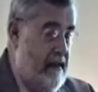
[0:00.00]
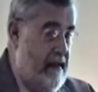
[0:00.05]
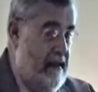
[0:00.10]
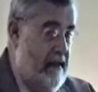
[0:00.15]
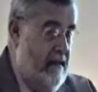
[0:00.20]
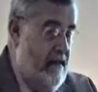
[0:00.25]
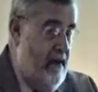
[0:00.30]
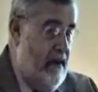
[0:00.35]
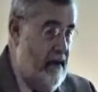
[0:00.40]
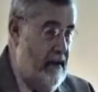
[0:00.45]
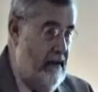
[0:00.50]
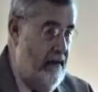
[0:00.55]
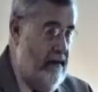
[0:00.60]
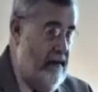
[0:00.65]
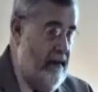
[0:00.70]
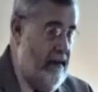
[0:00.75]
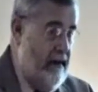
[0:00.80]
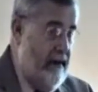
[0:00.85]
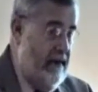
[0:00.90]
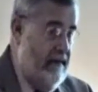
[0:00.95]
they want to do
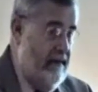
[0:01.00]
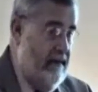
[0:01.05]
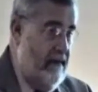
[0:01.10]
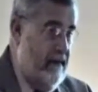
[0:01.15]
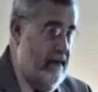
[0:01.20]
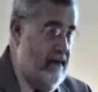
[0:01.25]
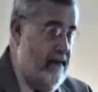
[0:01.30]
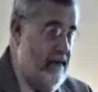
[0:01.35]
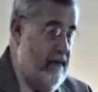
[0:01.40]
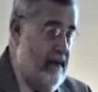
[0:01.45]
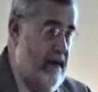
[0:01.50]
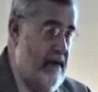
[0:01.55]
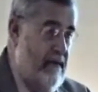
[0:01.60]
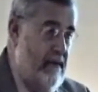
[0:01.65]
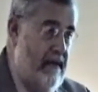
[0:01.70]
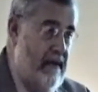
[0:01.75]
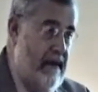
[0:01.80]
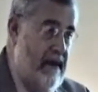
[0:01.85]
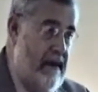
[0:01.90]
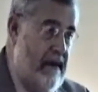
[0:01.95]
the testing, so they don't
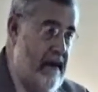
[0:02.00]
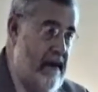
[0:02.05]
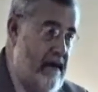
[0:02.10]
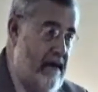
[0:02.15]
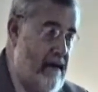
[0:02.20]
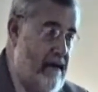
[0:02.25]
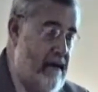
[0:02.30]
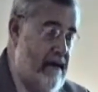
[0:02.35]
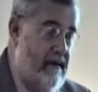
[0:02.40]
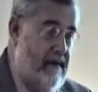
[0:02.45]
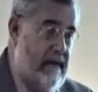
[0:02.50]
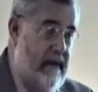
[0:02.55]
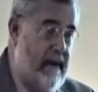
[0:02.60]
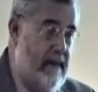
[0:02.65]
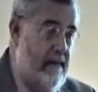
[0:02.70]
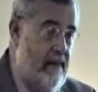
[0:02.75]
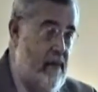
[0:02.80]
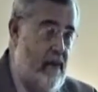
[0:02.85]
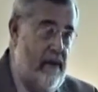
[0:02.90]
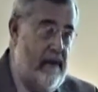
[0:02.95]
really care. It's not
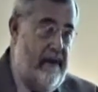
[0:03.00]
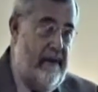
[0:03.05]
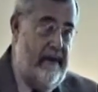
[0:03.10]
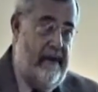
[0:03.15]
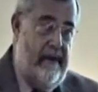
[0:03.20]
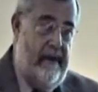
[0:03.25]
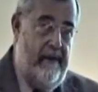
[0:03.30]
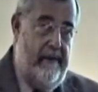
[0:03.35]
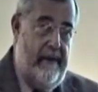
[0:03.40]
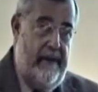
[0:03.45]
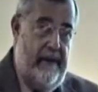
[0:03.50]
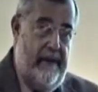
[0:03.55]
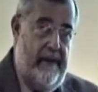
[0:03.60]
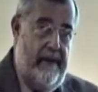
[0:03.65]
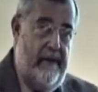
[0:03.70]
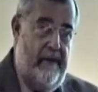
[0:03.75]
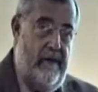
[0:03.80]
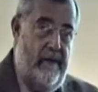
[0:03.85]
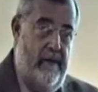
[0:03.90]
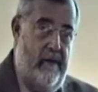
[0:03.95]
important to them
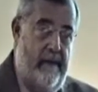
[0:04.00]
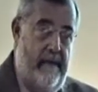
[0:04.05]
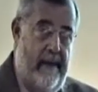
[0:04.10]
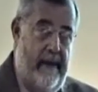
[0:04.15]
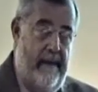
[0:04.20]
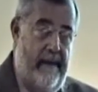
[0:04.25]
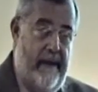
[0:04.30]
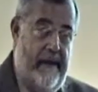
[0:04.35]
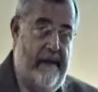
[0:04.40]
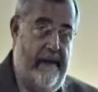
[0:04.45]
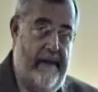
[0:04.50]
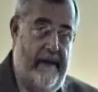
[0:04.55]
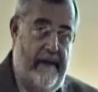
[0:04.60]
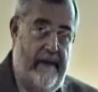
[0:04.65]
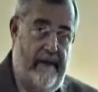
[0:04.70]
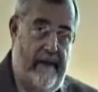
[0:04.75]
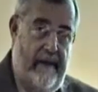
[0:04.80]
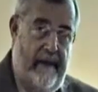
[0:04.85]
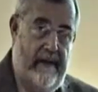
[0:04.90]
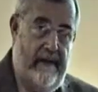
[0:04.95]
that you do a MediByte
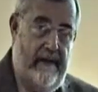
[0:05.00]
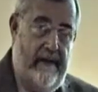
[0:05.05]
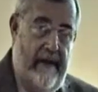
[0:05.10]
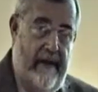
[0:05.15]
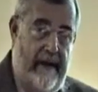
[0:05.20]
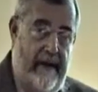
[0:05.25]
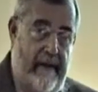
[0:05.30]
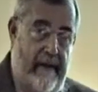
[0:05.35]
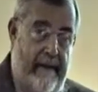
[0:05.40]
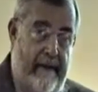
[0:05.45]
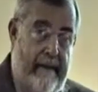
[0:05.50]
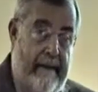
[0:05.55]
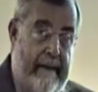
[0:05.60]
baseline study.